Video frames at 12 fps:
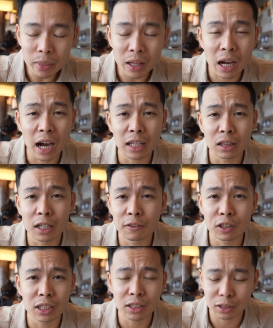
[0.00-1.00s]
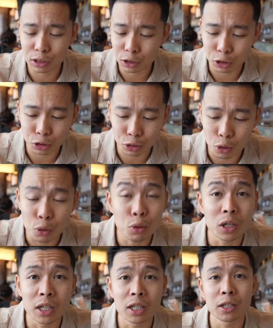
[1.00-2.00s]
I love these are so
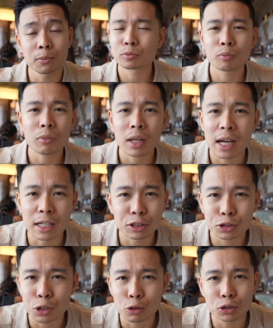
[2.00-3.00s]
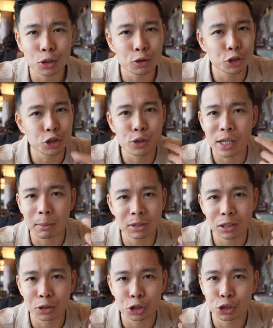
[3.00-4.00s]
good. And it's so chewy, I'm
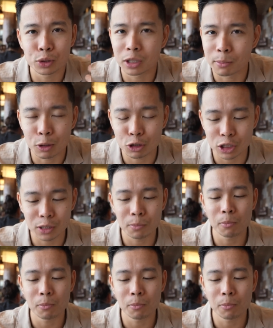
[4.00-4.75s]
still chewing the mochi.